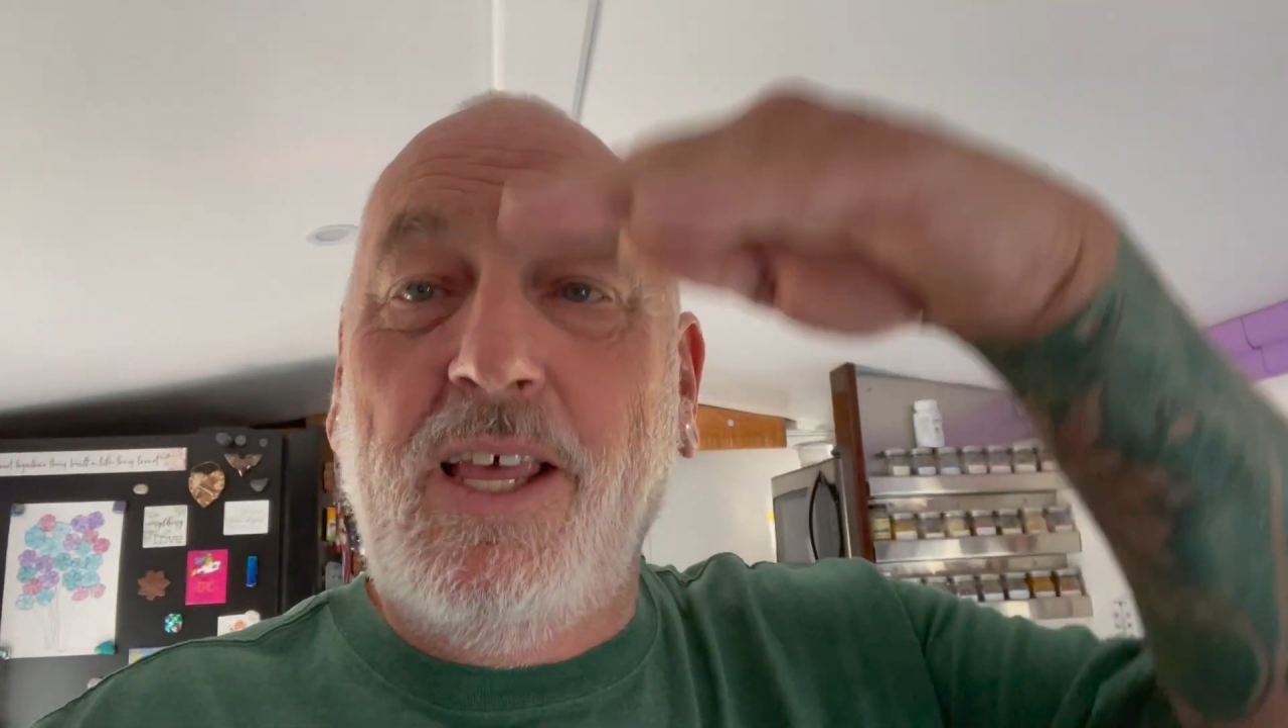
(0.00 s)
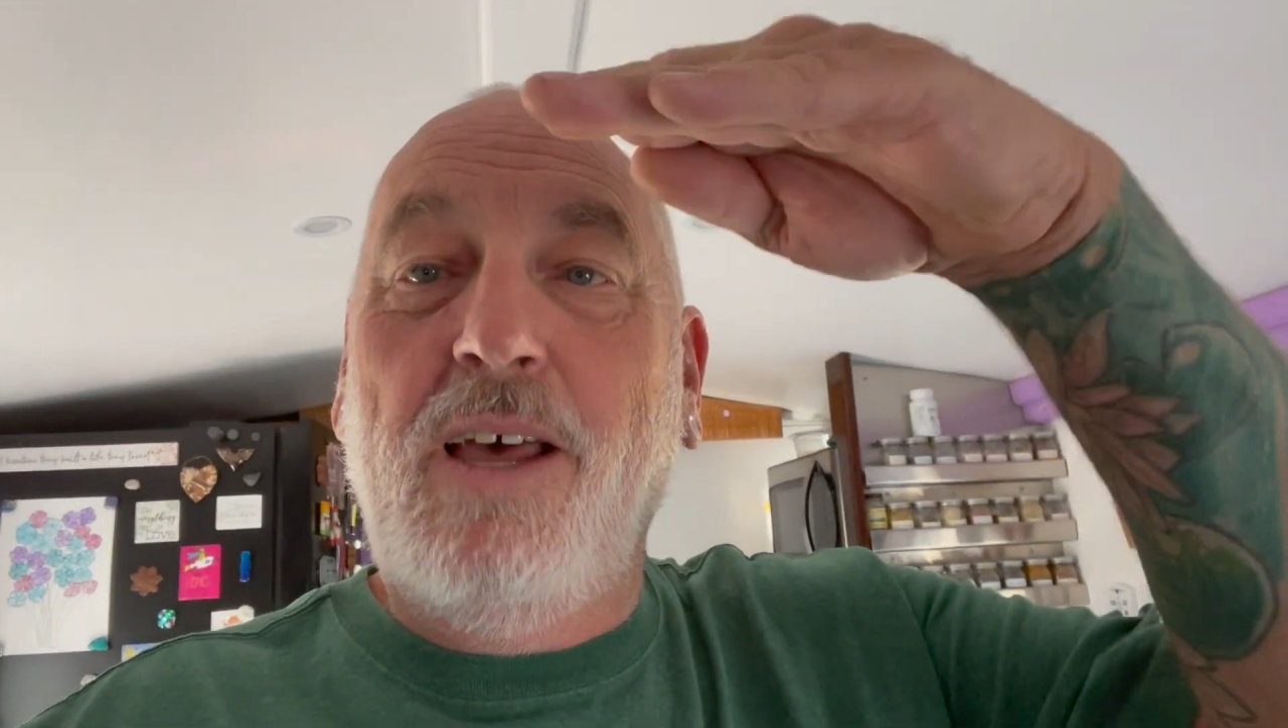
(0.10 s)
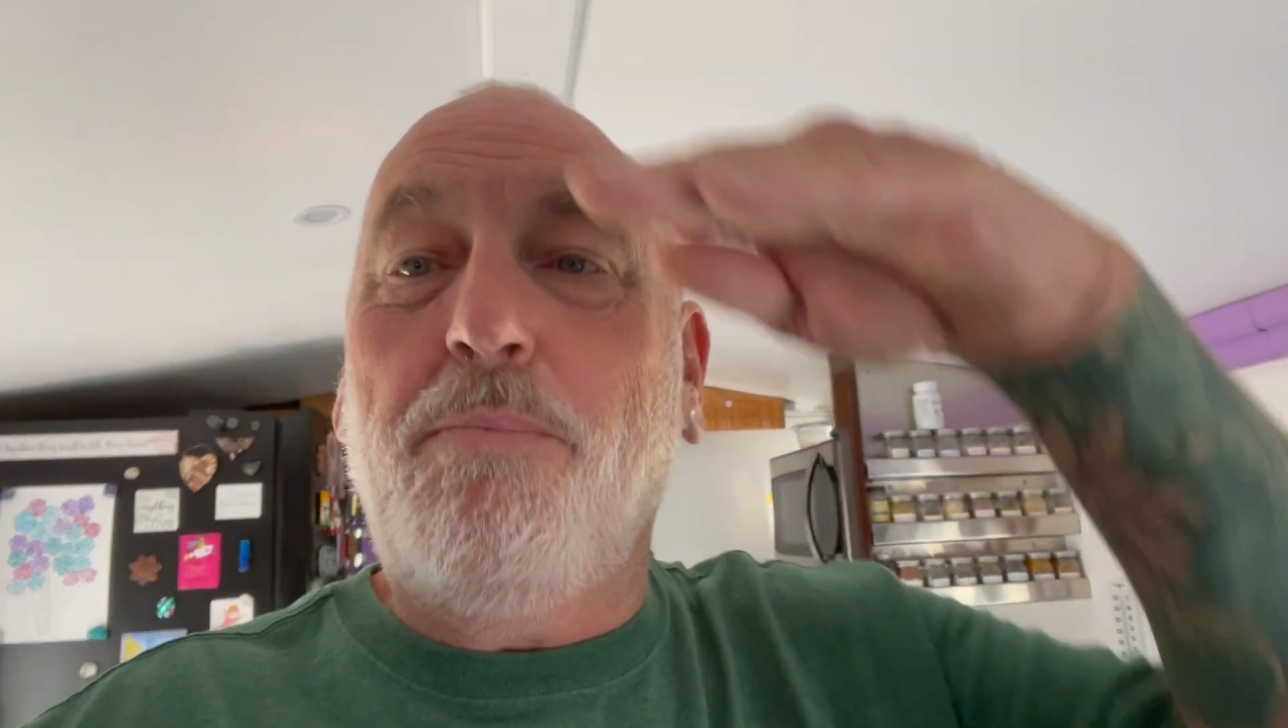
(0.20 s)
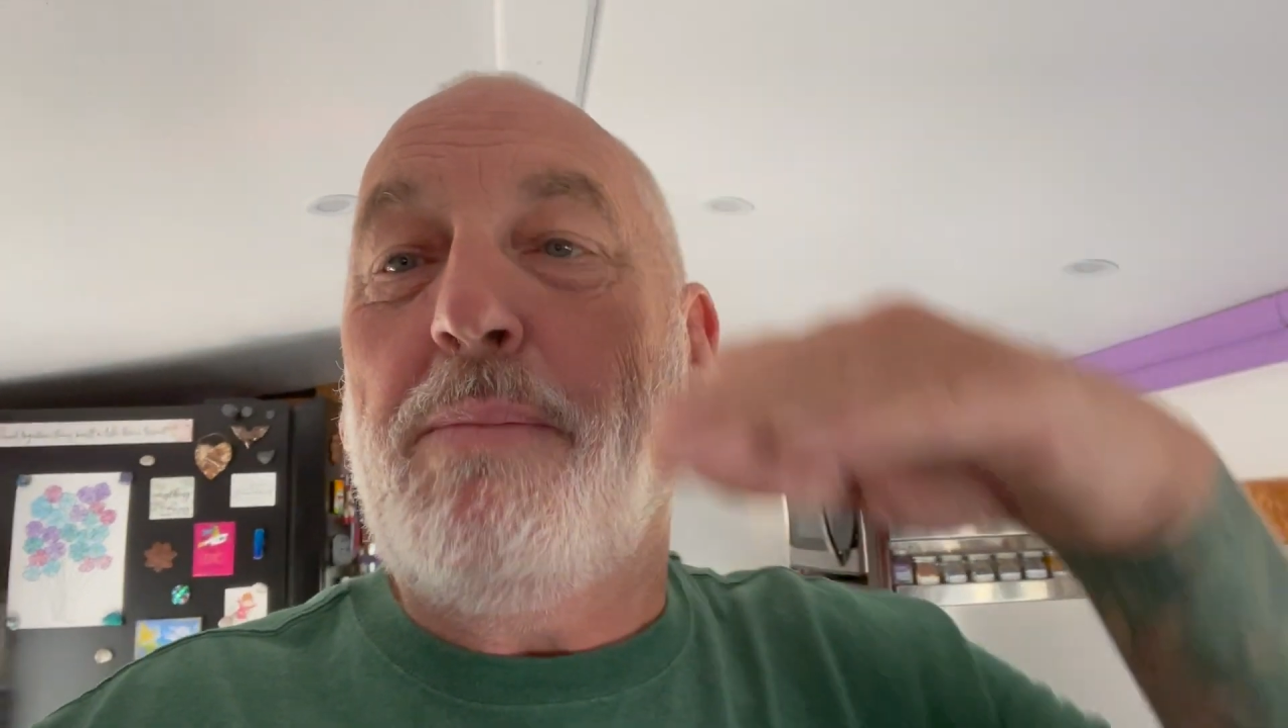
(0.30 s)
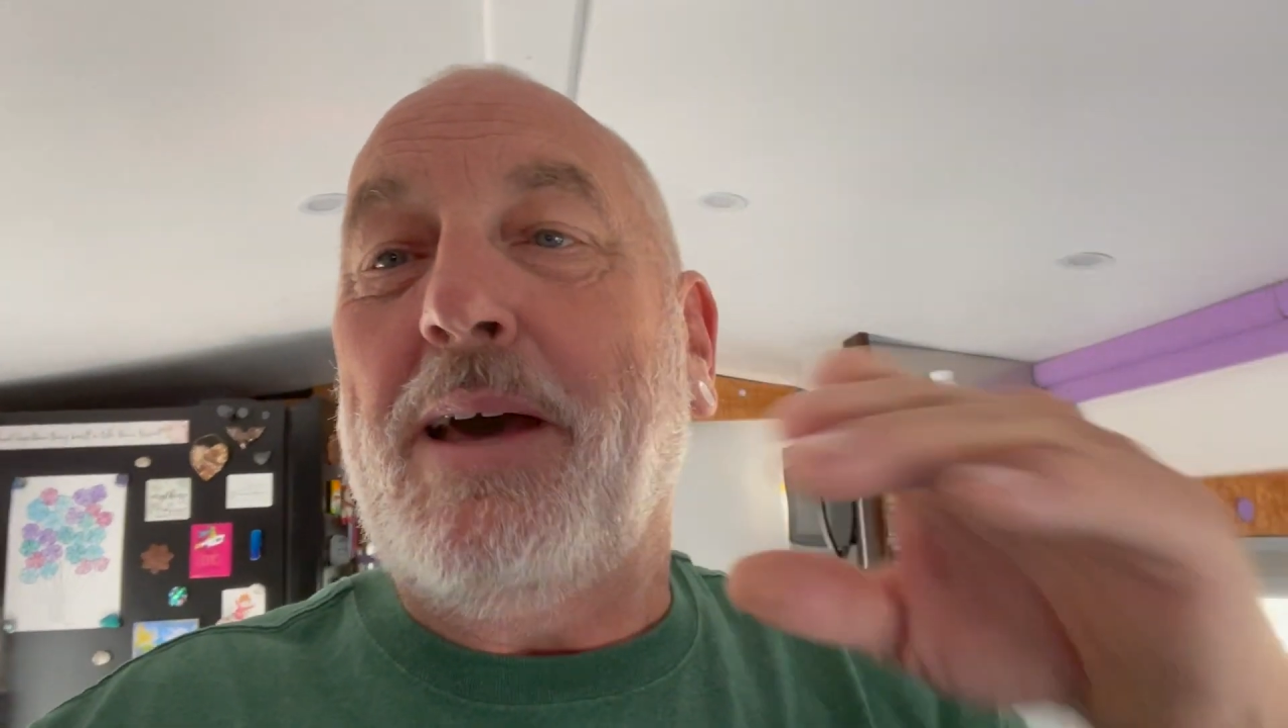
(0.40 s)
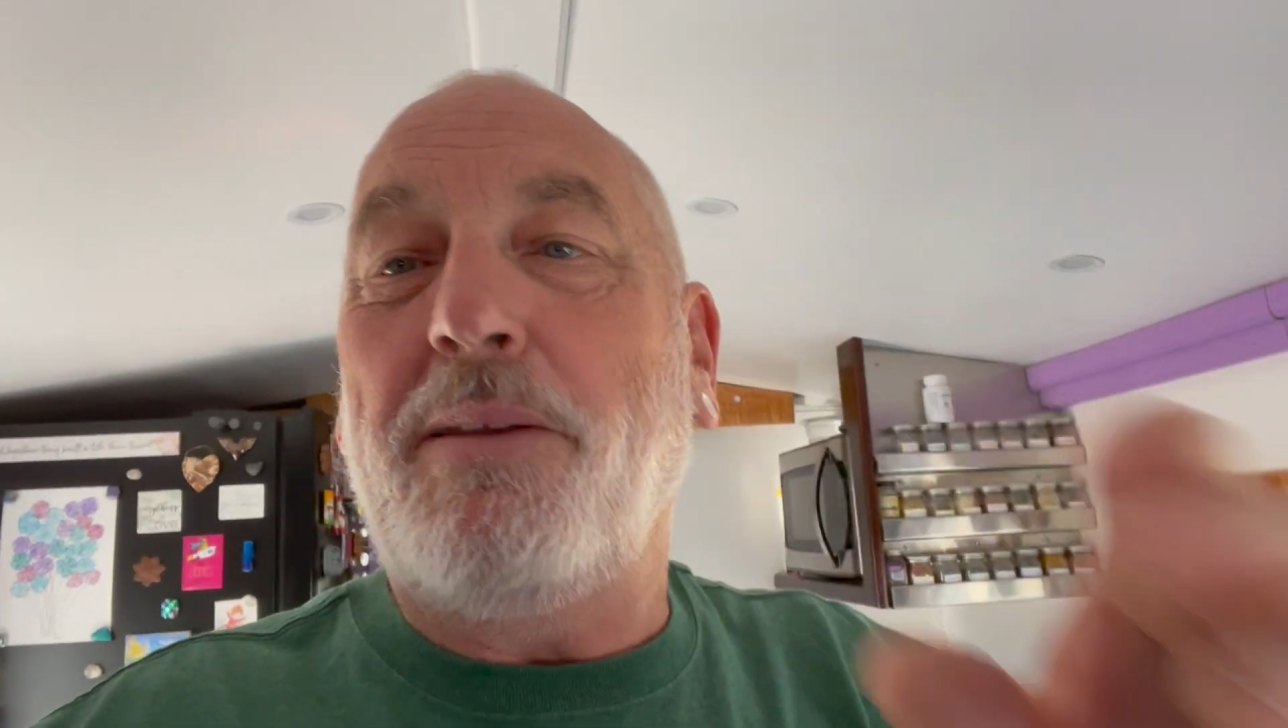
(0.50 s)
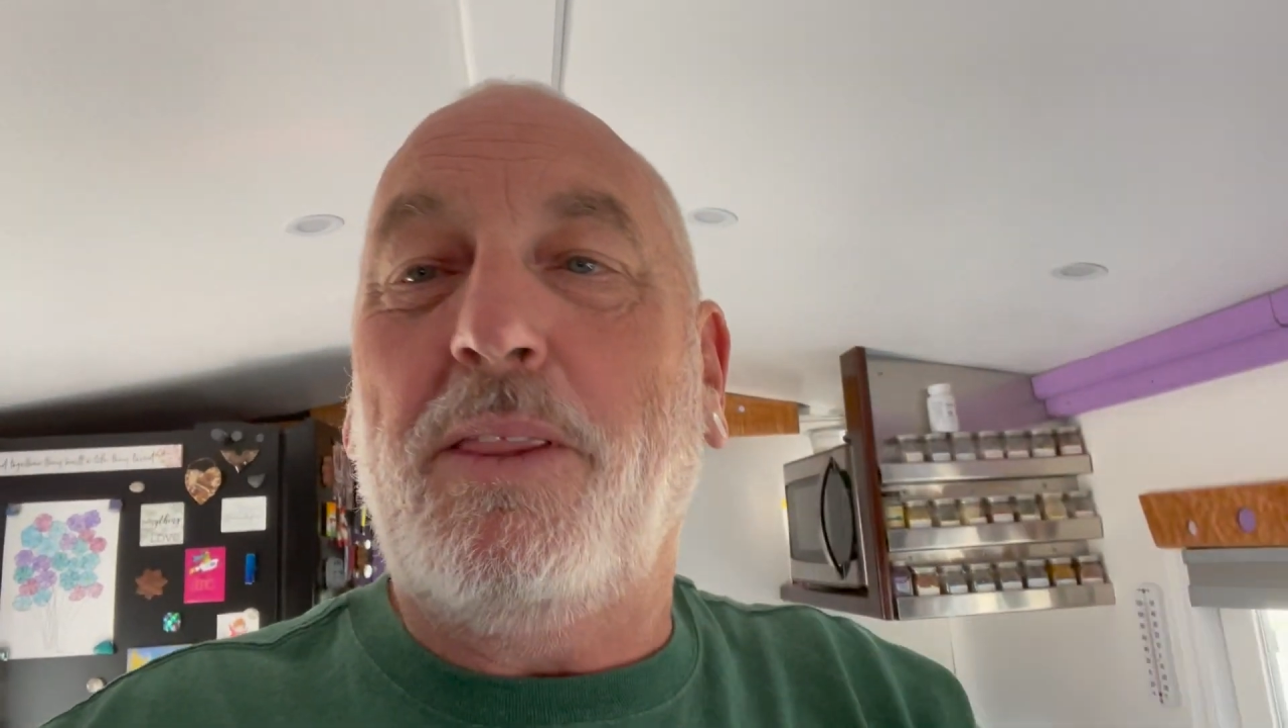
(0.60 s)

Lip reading: up out